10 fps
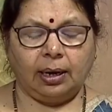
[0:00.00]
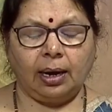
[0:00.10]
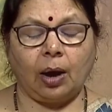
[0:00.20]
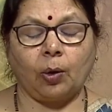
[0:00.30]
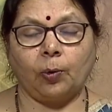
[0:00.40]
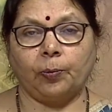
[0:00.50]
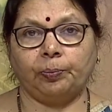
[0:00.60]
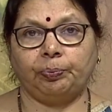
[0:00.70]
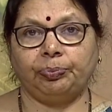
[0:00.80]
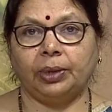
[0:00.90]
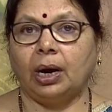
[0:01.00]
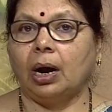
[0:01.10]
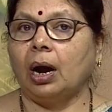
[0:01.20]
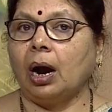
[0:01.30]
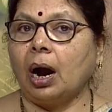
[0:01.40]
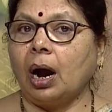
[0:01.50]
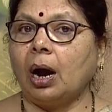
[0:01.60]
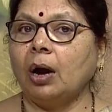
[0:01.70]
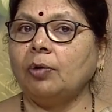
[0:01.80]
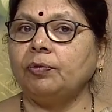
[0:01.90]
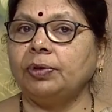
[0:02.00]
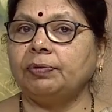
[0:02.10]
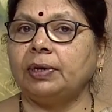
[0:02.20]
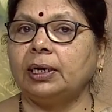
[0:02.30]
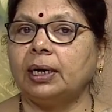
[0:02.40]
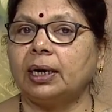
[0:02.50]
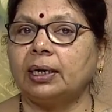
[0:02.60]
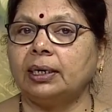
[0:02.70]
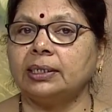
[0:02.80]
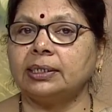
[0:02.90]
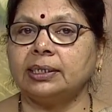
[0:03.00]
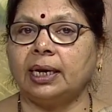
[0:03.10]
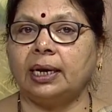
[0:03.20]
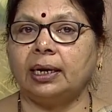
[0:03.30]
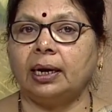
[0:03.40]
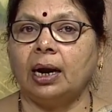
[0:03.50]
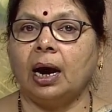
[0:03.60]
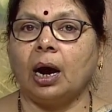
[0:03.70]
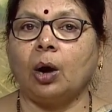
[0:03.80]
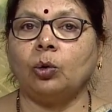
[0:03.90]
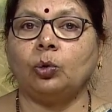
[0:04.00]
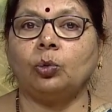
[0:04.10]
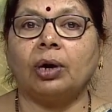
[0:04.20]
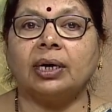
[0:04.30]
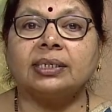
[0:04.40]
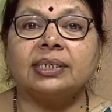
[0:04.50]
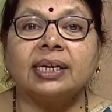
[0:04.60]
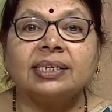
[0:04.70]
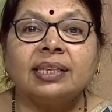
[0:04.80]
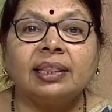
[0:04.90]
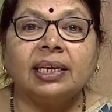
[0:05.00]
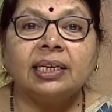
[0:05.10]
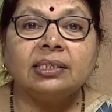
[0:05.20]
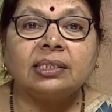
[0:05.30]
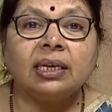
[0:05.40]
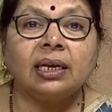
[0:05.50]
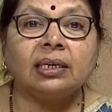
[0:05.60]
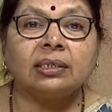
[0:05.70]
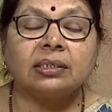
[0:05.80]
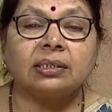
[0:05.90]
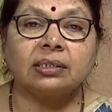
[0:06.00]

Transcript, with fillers: Now, how we will understand how to assess these things.